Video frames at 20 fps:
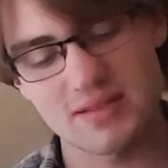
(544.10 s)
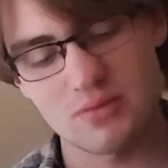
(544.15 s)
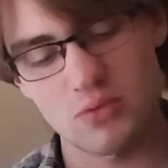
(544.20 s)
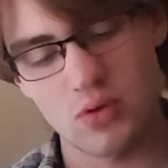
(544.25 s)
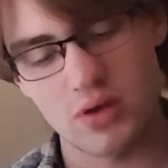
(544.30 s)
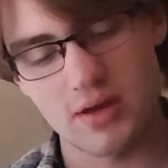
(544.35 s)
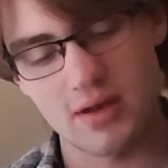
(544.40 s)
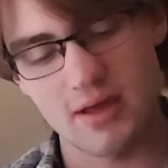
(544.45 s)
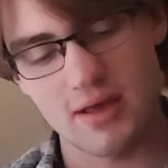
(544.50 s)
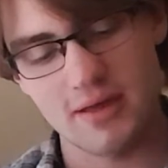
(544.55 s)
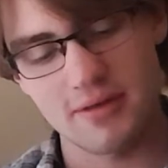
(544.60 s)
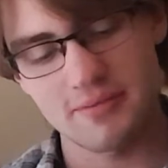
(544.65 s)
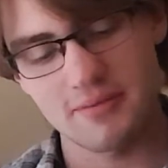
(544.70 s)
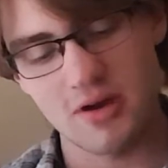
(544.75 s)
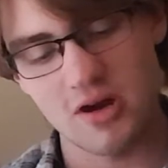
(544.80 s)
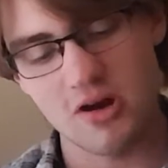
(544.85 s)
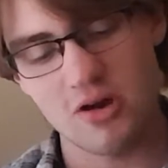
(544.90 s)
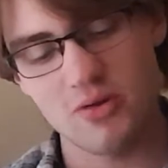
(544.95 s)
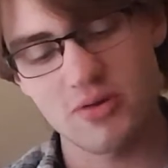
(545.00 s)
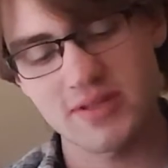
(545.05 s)
and whatnot
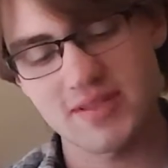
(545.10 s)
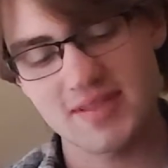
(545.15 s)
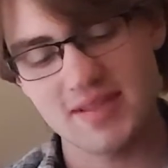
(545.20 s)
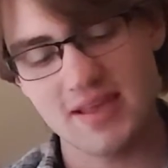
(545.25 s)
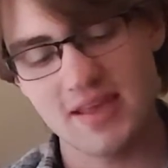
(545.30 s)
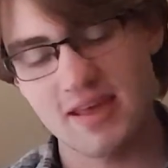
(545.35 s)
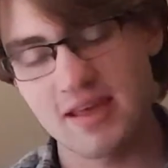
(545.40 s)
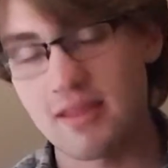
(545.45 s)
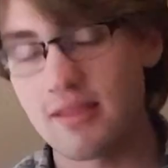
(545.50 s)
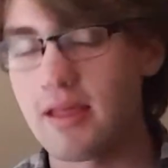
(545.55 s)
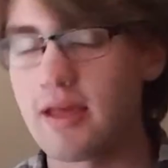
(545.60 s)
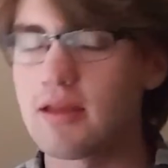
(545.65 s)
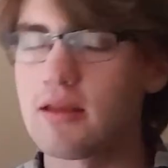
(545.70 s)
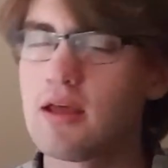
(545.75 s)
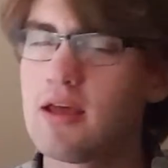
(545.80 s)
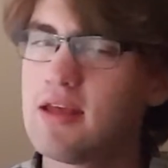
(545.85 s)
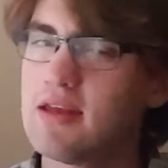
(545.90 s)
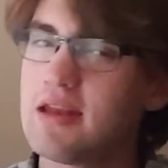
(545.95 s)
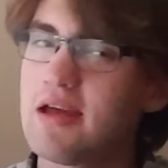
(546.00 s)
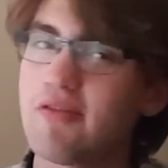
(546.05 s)
are always saying like
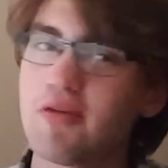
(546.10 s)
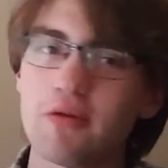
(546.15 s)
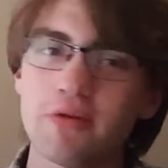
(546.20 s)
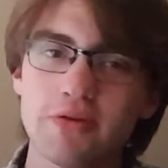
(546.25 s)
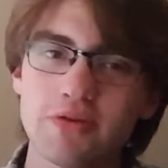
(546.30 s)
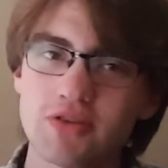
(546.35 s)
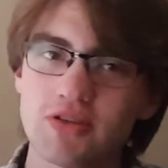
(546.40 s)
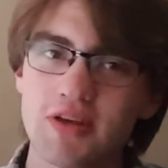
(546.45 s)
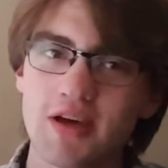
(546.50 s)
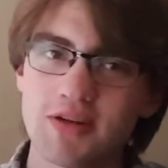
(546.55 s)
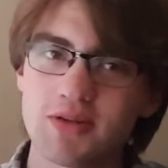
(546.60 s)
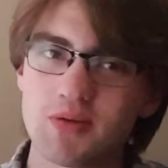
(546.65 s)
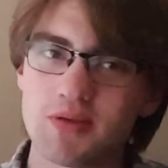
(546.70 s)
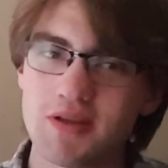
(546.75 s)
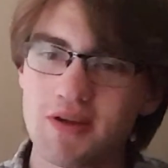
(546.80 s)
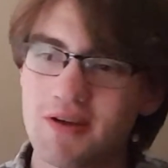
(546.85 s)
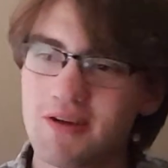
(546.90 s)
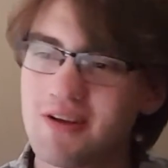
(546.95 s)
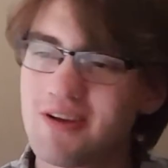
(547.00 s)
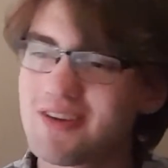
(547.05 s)
never lose touch with
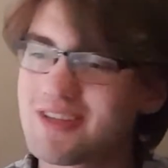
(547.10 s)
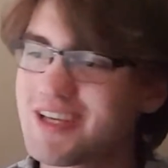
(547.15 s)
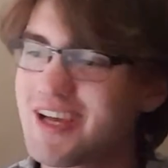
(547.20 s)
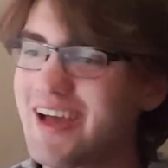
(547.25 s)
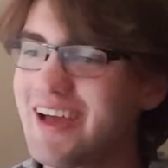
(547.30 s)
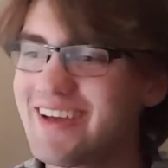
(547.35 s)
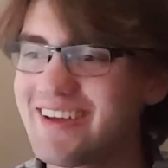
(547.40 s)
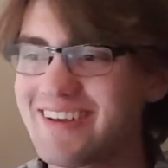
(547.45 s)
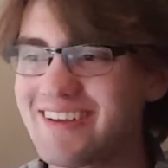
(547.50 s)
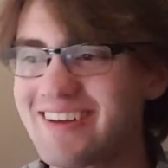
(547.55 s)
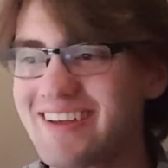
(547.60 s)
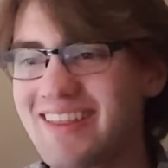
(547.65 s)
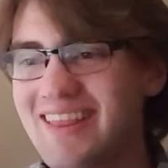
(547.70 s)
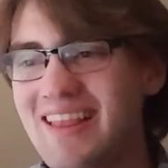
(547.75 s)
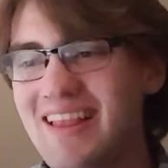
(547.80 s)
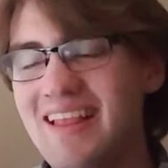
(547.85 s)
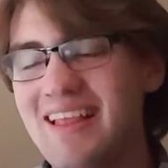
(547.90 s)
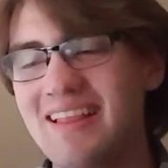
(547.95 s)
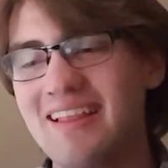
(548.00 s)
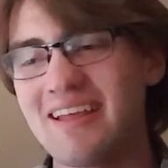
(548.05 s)
your inner child.
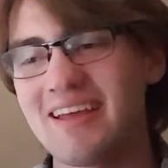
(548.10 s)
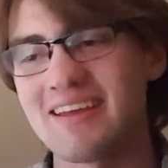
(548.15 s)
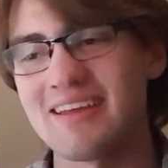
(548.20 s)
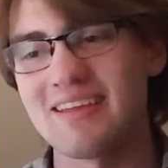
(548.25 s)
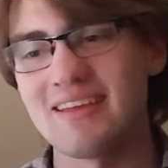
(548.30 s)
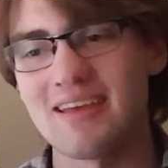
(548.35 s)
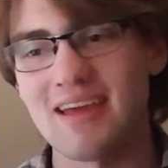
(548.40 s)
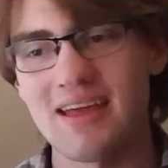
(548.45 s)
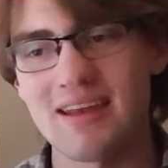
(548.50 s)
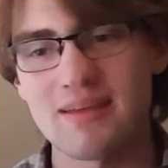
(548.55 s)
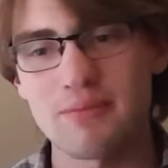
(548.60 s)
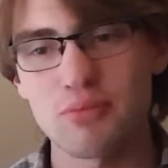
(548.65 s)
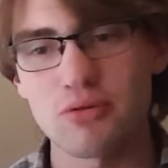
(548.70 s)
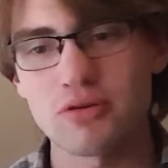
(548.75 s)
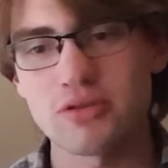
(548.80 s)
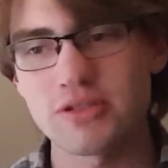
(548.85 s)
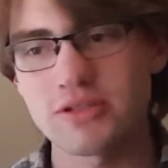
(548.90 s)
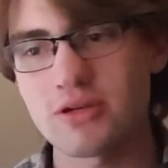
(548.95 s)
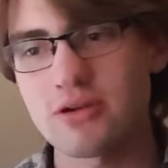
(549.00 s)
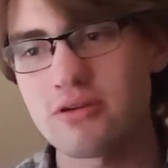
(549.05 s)
Like you gotta
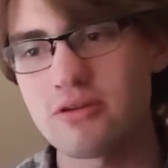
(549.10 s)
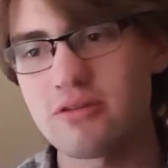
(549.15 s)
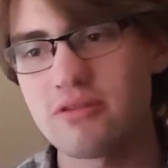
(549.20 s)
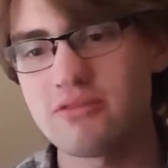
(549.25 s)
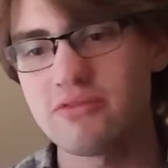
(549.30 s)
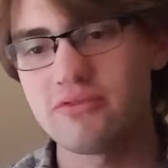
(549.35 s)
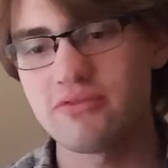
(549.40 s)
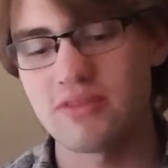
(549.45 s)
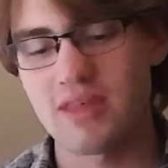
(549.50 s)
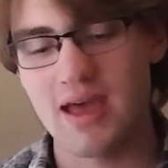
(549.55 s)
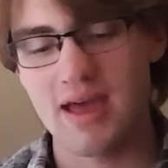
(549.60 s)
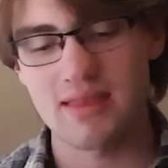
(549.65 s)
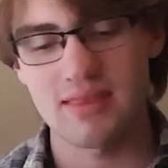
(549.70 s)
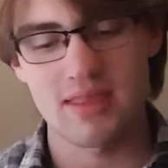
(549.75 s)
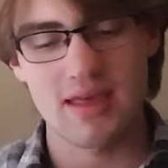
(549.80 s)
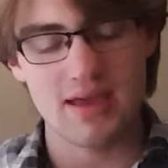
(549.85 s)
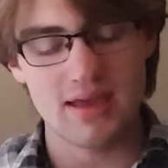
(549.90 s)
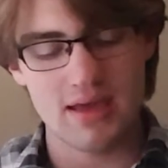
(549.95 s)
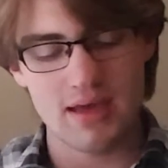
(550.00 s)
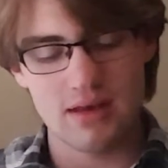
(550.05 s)
preserve
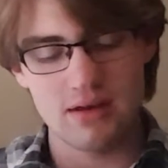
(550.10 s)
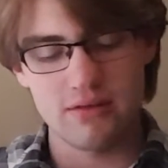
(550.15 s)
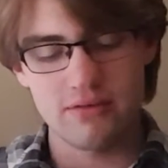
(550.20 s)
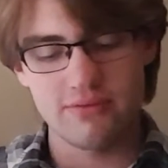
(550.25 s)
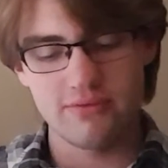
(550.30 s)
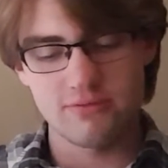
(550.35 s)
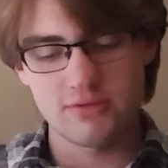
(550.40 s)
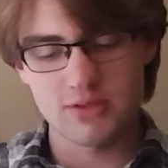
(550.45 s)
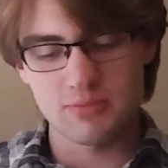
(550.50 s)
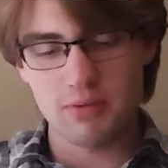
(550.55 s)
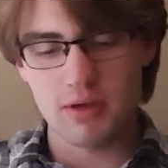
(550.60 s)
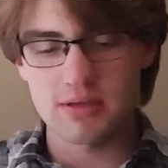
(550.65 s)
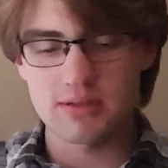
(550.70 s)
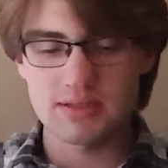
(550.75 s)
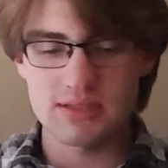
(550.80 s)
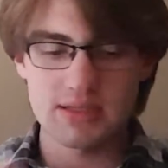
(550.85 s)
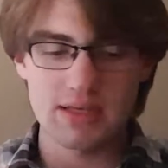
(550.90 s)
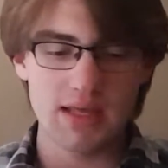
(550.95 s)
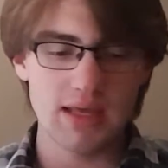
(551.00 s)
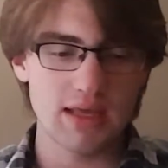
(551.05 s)
that kind of
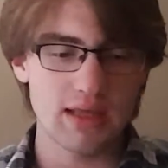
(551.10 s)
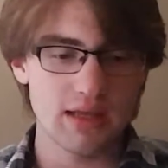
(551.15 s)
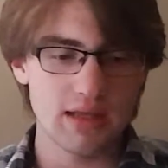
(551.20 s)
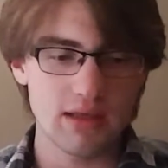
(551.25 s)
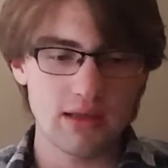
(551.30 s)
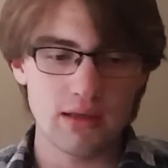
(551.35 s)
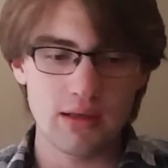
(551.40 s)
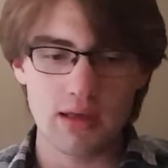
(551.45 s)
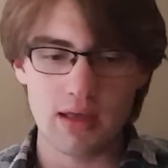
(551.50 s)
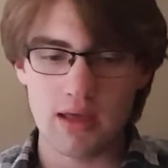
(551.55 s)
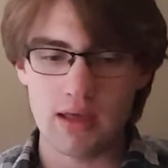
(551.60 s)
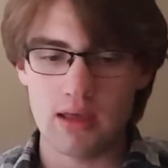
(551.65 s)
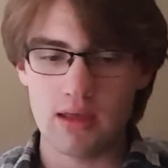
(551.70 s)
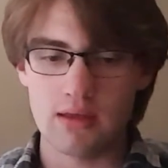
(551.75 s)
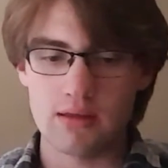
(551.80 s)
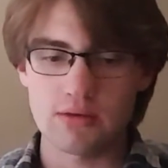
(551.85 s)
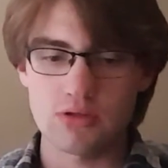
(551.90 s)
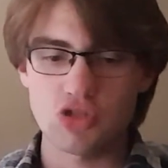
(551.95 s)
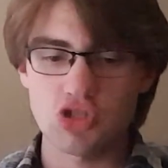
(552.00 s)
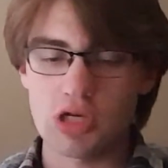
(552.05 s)
spontaneity
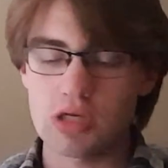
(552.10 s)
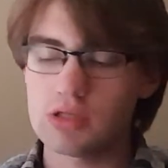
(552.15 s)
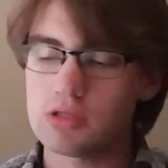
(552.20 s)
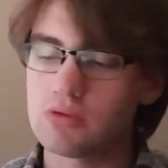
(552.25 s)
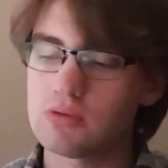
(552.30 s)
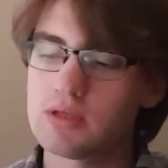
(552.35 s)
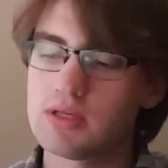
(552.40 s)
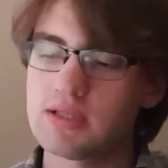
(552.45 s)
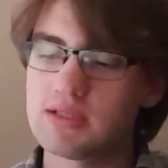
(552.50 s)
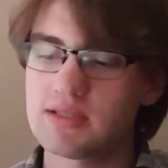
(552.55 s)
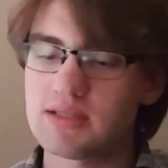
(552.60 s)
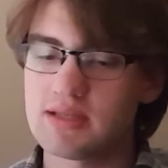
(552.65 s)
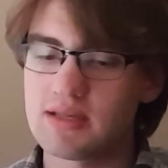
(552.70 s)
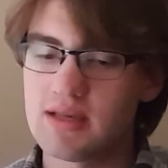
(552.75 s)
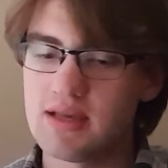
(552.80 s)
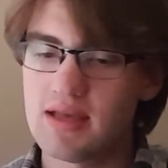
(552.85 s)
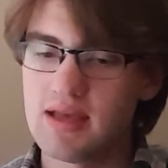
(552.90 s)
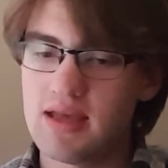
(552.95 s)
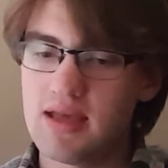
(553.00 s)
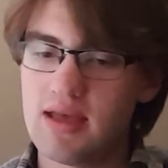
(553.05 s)
and gentleness.
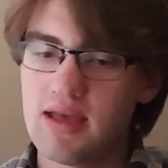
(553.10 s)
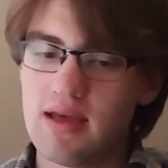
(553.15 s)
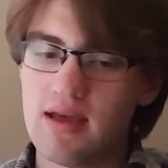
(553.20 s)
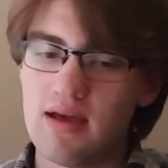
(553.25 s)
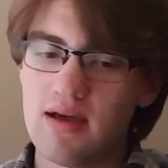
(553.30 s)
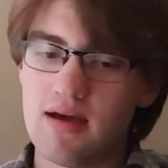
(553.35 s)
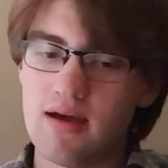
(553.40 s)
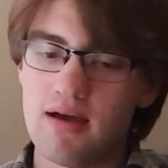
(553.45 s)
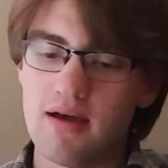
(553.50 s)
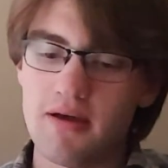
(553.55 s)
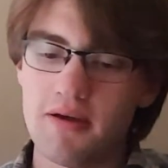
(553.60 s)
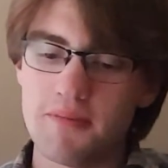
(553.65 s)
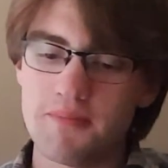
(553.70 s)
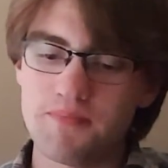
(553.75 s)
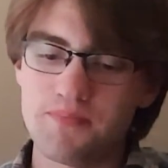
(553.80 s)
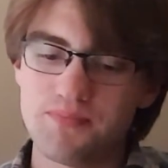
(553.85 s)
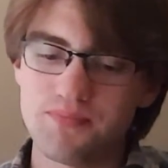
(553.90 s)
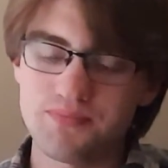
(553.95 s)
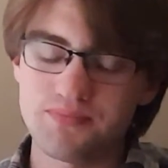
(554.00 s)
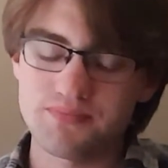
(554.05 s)

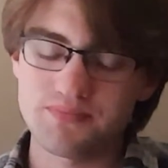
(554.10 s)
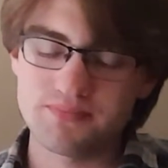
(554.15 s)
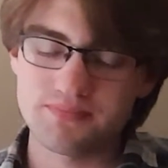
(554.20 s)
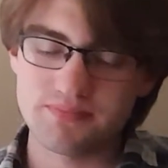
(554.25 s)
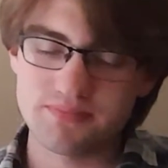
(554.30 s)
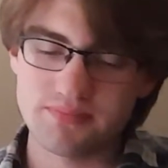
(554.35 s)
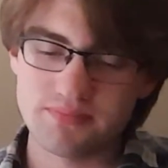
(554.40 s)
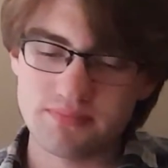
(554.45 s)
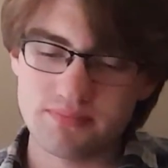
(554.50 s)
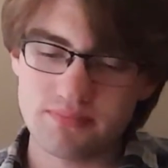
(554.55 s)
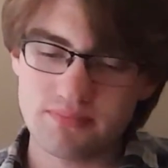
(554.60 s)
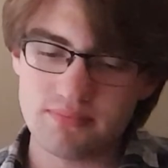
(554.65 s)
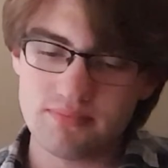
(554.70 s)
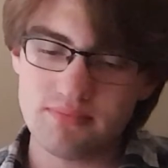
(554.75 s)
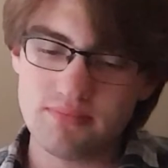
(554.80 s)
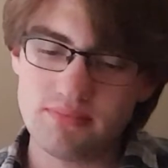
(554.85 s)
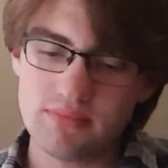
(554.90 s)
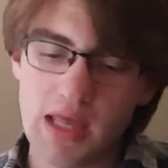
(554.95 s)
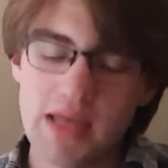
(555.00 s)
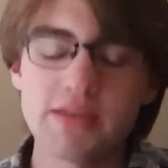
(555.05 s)
And
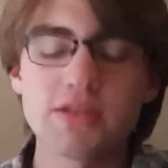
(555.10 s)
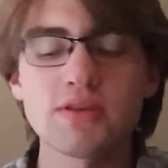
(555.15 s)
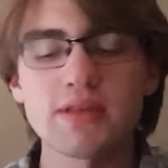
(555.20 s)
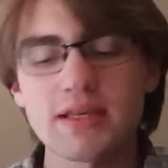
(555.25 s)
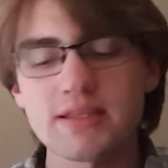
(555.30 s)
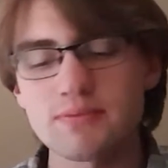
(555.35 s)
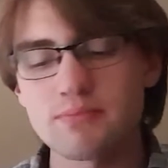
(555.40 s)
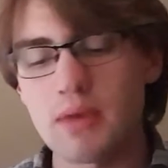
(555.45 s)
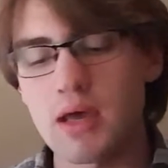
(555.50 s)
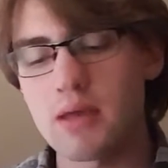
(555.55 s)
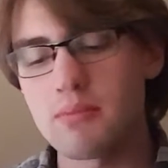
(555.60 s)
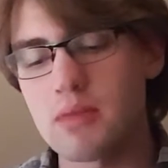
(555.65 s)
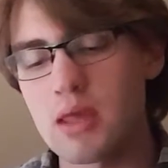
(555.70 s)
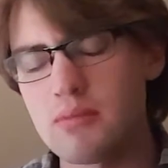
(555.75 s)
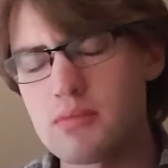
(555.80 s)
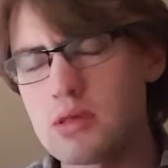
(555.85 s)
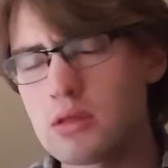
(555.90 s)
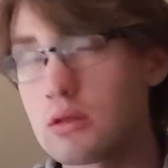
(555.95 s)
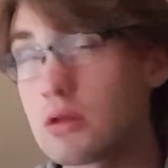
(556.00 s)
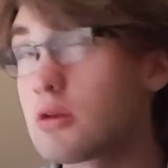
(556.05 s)
so that's my
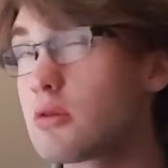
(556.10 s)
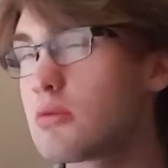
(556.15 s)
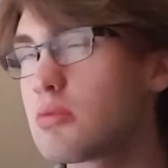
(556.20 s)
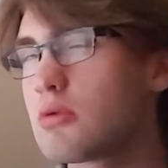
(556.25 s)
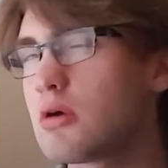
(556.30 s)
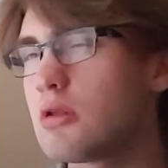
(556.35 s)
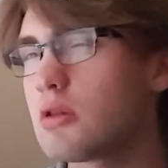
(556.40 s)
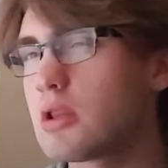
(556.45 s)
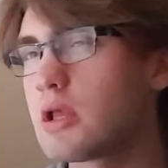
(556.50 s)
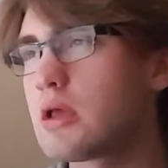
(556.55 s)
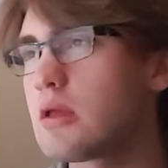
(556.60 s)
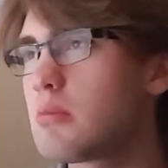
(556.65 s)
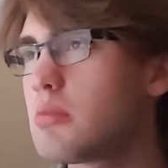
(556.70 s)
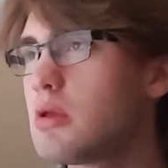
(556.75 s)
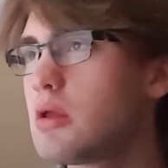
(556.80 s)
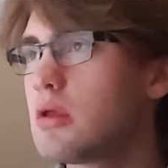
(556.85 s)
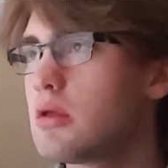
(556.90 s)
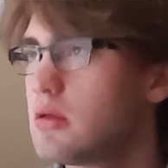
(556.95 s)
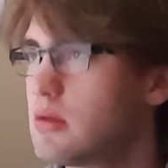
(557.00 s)
maybe a little glib